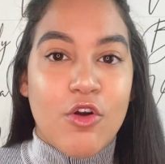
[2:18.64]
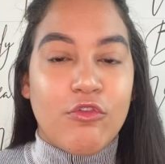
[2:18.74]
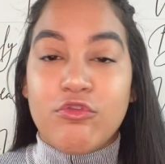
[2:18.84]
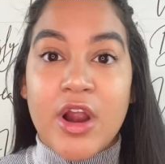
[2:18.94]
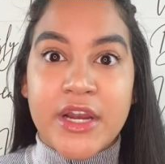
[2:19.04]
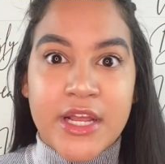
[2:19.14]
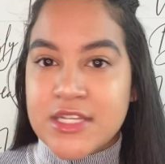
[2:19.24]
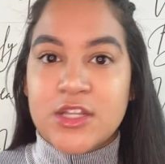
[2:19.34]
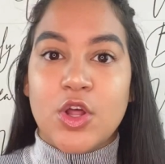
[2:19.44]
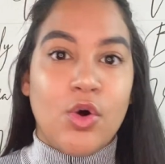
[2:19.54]
Rent
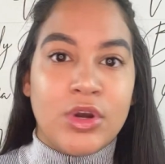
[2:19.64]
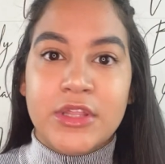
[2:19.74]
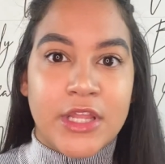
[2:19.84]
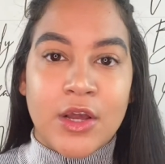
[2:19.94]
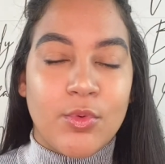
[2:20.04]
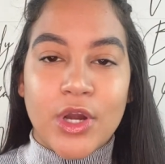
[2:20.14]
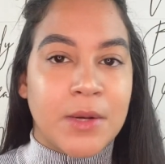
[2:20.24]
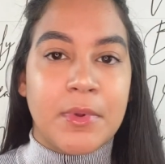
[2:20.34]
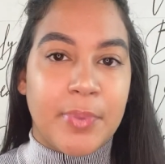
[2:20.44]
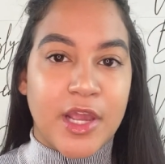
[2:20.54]
isn't the only thing we're going
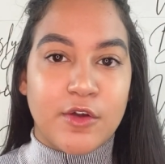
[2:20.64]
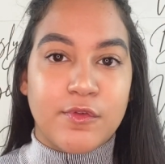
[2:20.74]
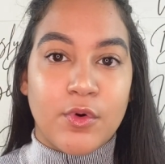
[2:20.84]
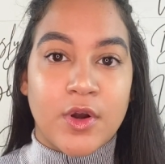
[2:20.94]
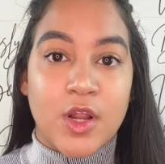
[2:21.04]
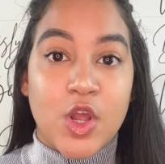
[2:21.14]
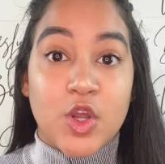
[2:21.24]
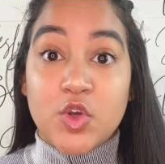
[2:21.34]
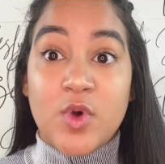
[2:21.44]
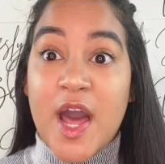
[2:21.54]
to be paying for.
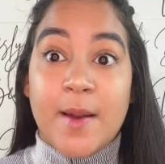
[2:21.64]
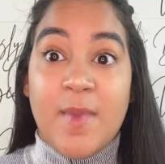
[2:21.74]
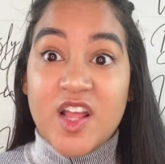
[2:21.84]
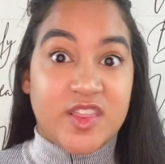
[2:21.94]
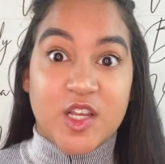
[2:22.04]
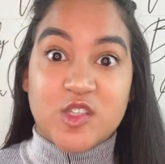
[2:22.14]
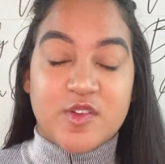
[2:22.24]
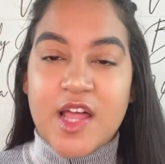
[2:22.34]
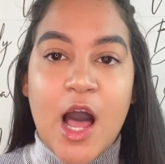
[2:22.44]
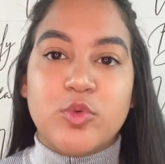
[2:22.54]
You got to buy things for
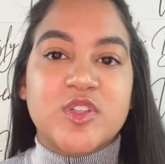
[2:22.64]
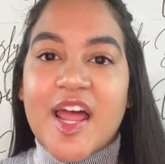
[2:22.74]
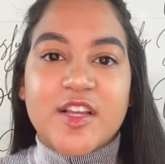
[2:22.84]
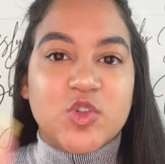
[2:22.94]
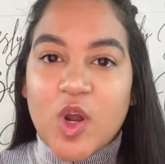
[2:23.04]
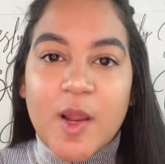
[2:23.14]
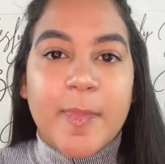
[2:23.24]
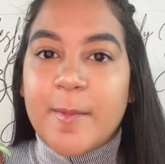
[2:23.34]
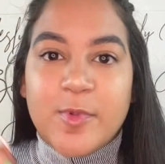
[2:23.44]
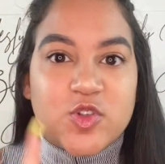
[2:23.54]
the house like toilet
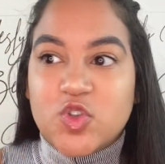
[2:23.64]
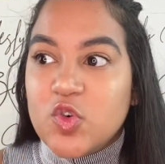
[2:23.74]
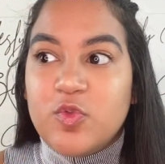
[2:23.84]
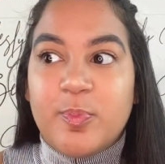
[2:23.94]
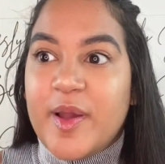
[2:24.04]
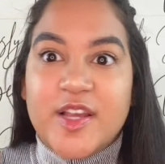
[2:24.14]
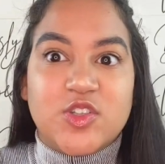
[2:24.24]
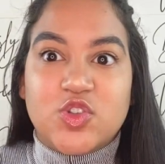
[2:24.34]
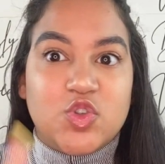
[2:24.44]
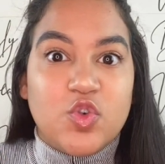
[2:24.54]
paper,
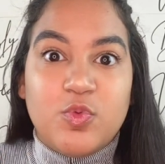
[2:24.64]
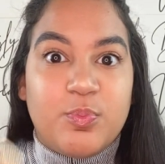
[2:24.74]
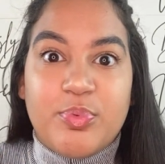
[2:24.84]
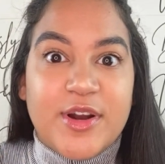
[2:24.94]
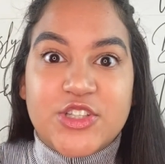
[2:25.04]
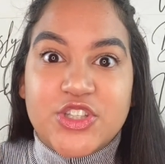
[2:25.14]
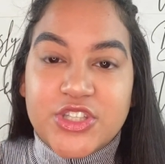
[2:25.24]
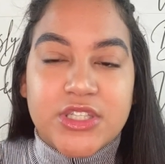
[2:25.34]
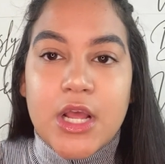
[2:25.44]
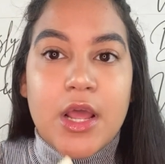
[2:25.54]
toothpaste,
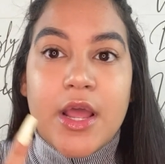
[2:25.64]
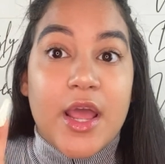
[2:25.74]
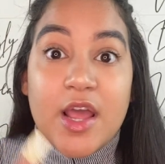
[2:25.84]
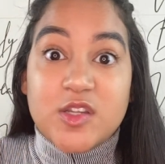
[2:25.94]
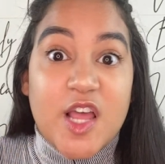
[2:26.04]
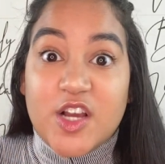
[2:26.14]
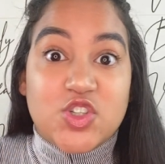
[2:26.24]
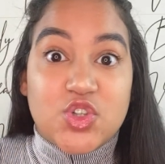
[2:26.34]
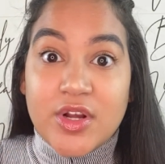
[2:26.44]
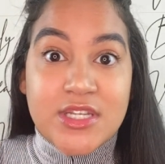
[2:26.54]
toothbrushes,
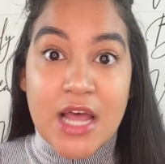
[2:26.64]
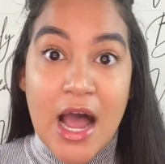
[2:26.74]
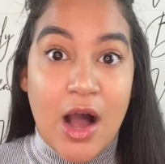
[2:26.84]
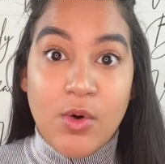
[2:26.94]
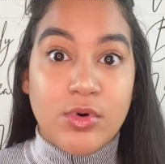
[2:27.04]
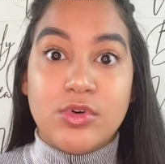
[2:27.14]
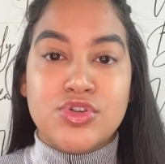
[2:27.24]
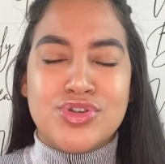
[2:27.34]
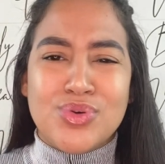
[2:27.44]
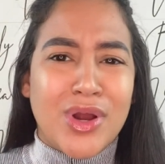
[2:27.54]
extra
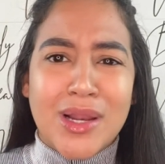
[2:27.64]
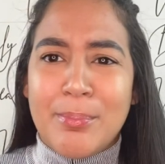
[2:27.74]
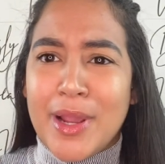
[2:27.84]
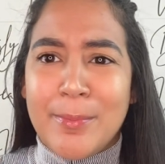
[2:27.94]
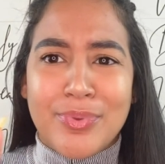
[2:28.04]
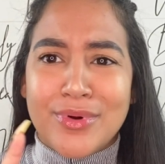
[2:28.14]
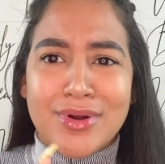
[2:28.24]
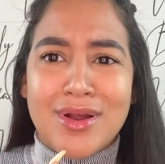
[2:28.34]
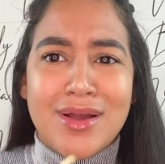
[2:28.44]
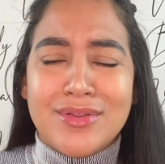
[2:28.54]
towels, toilet
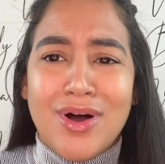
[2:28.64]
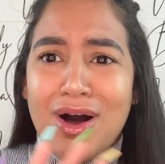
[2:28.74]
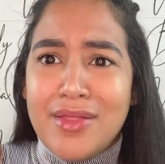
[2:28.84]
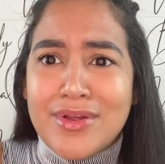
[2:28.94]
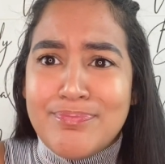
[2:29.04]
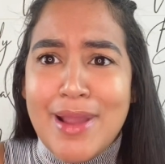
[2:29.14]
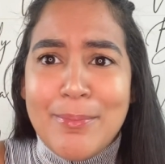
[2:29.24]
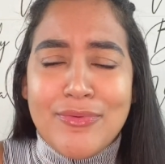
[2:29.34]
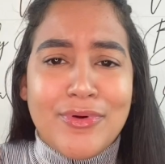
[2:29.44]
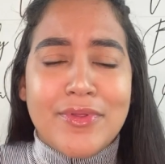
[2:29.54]
paper, the other
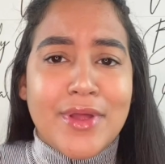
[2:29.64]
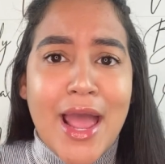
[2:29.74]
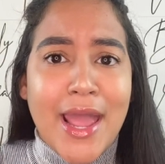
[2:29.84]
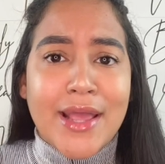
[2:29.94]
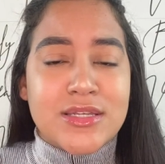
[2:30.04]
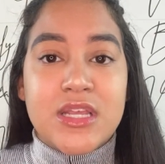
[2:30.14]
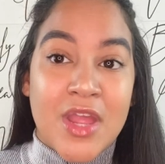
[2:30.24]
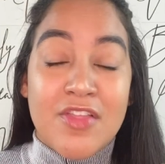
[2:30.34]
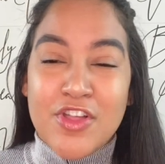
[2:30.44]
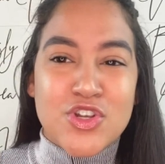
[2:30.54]
paper for the hands.
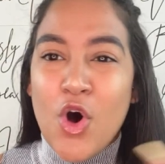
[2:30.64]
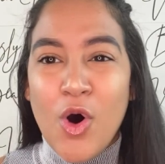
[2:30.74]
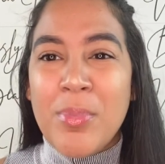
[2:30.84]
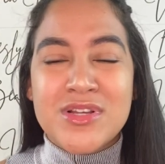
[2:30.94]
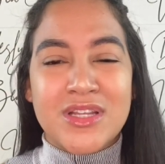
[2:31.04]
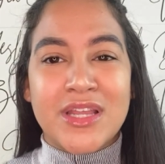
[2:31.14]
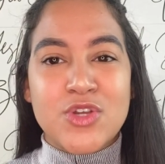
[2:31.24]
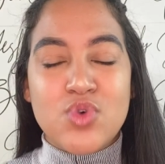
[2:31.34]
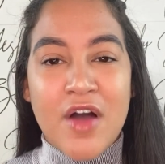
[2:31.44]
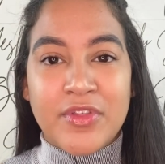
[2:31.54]
There's a whole bunch of
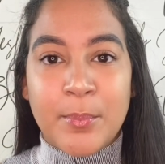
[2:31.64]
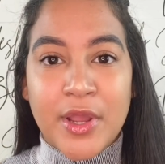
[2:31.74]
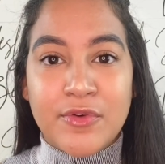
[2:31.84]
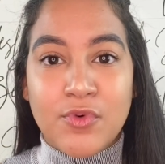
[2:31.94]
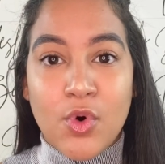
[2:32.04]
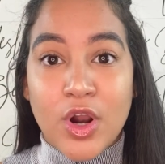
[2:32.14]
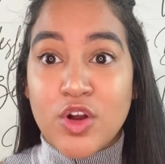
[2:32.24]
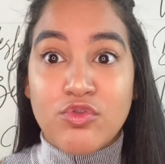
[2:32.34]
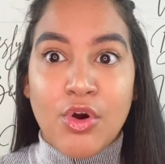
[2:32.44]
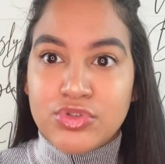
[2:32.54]
things you have to pay for, and
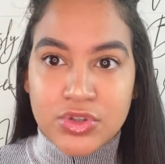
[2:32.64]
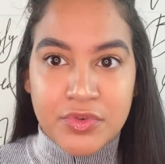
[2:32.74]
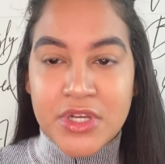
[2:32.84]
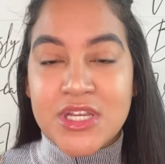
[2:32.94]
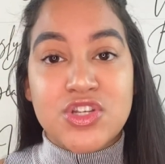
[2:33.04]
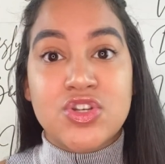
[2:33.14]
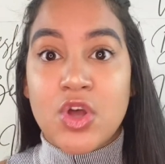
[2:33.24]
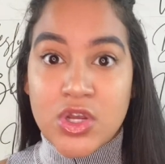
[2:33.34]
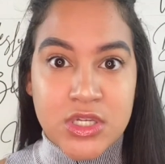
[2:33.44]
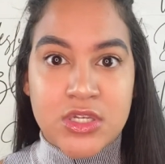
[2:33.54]
groceries and
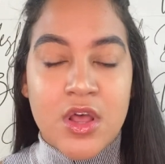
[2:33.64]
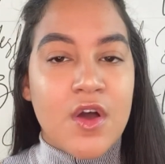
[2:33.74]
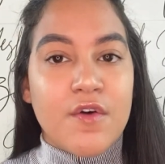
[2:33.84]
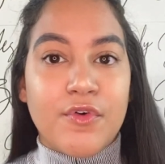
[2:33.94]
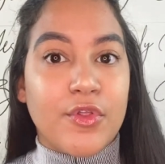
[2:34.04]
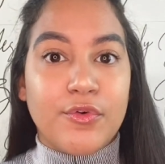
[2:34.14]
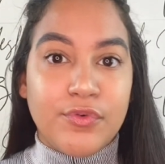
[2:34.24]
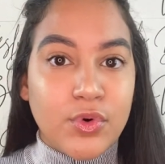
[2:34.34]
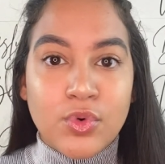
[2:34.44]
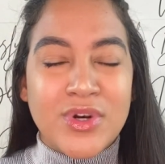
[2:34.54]
sauces for the
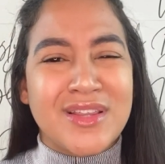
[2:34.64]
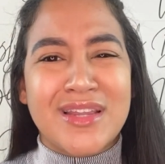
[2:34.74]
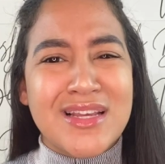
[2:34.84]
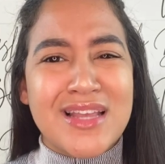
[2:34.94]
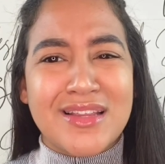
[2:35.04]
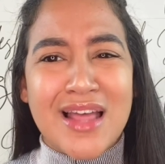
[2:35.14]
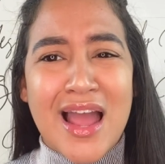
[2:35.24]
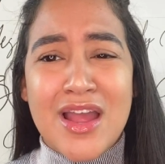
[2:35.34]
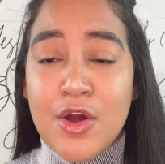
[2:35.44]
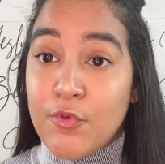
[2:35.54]
food and things like
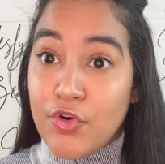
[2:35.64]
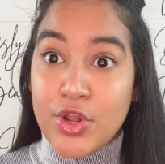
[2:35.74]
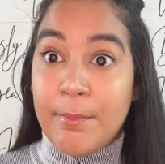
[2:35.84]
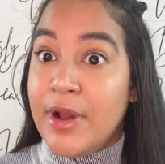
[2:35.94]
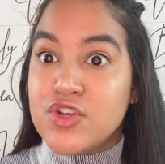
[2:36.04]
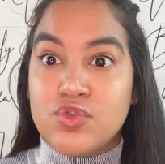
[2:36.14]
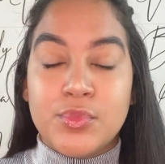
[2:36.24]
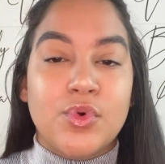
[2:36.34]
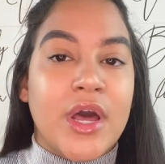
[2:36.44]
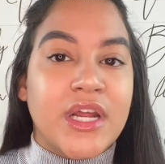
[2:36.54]
that. For your bedroom, you
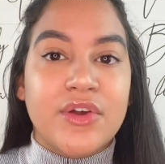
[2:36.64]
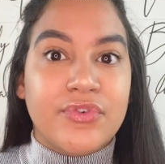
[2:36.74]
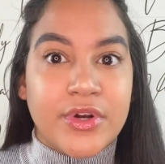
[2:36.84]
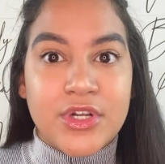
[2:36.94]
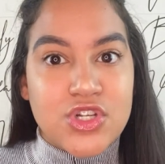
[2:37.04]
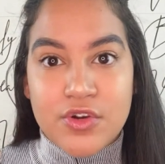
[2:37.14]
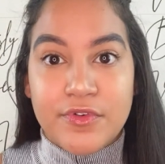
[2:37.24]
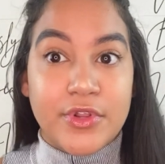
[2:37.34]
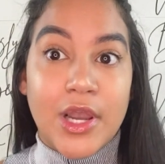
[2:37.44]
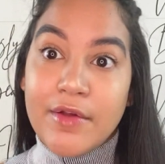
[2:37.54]
gotta get furniture for
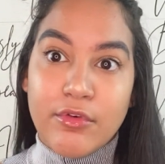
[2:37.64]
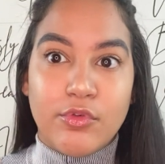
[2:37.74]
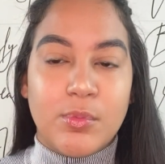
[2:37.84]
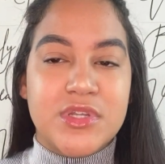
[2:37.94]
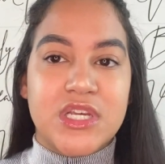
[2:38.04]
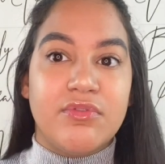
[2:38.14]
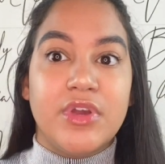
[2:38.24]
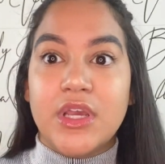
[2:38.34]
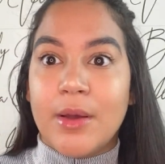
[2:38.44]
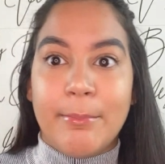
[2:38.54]
the living room, a
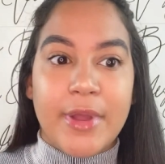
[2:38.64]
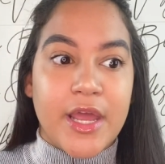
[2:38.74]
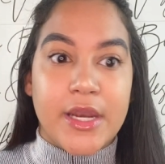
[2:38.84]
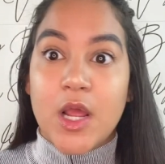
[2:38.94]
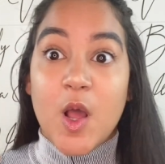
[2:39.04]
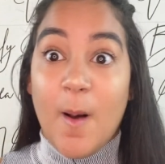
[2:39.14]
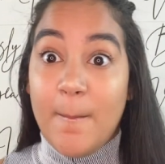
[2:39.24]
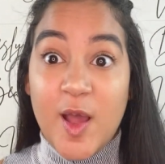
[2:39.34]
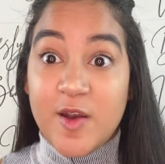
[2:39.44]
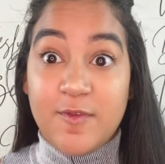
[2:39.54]
TV, a
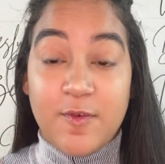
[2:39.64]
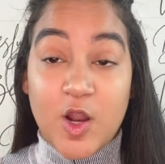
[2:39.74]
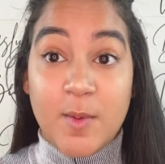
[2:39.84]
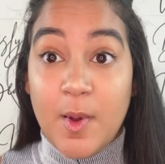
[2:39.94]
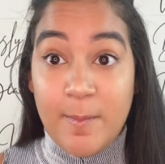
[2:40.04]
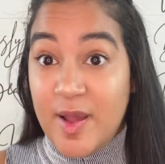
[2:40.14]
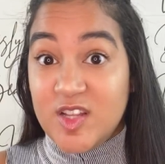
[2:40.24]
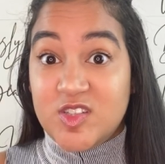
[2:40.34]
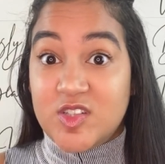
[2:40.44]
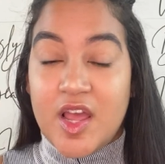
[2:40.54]
bed frame, a
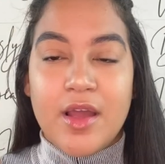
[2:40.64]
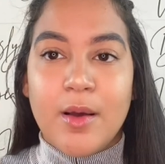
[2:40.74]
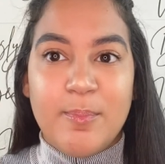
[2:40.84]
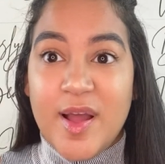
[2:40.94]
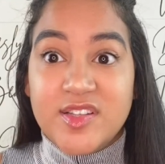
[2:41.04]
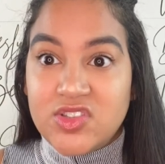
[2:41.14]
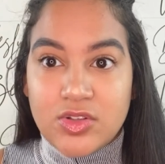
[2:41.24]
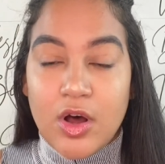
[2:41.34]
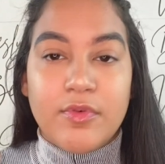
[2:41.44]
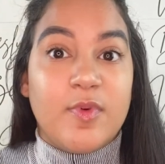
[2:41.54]
bed set, a bed
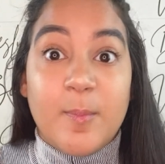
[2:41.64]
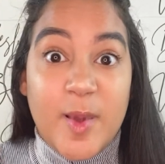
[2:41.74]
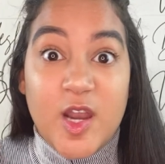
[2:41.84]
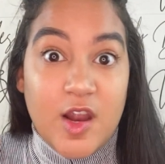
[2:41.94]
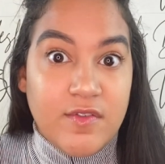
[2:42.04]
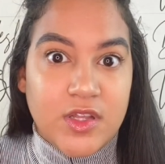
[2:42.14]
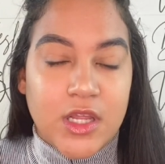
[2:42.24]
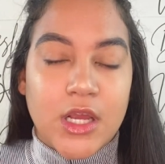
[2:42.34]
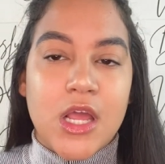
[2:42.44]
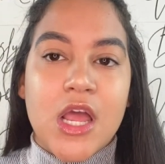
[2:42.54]
stuff, bed
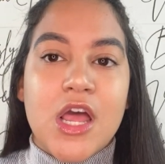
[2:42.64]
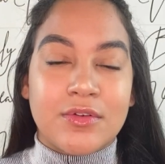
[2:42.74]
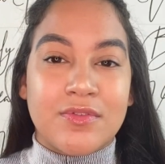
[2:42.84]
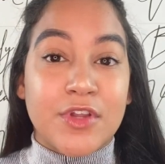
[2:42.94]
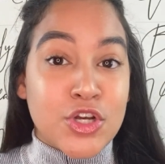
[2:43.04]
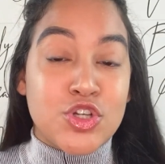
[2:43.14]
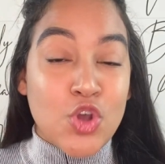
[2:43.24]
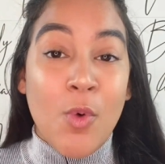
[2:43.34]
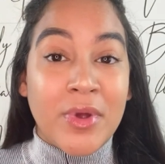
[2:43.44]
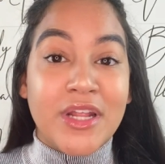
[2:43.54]
everything. There's
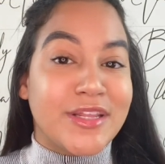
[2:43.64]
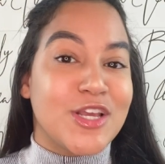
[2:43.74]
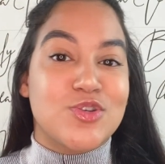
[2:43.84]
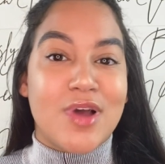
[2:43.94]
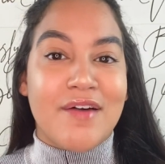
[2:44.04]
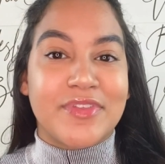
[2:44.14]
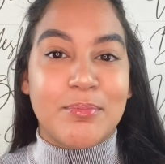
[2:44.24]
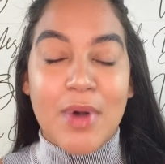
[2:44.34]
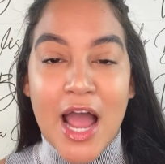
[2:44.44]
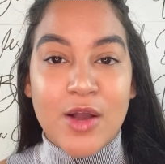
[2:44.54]
so many things you have to
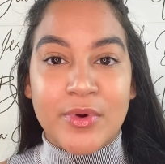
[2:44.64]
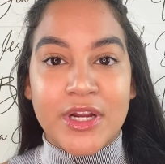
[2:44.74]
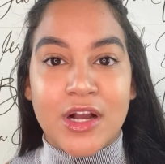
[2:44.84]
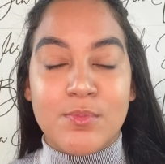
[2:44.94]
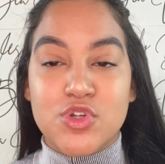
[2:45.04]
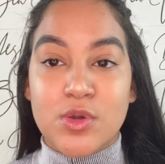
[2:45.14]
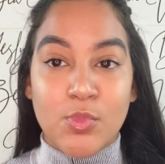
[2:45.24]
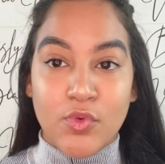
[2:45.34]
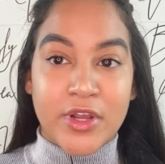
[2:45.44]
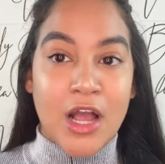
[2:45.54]
buy when it comes to
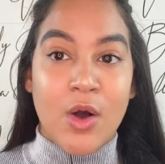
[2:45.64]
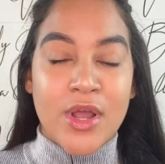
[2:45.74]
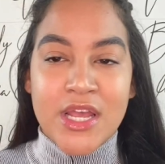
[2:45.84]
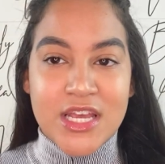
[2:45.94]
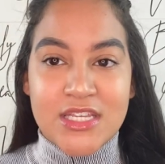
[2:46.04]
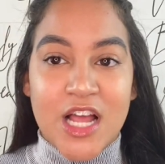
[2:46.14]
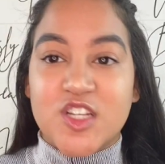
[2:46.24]
moving out. It's not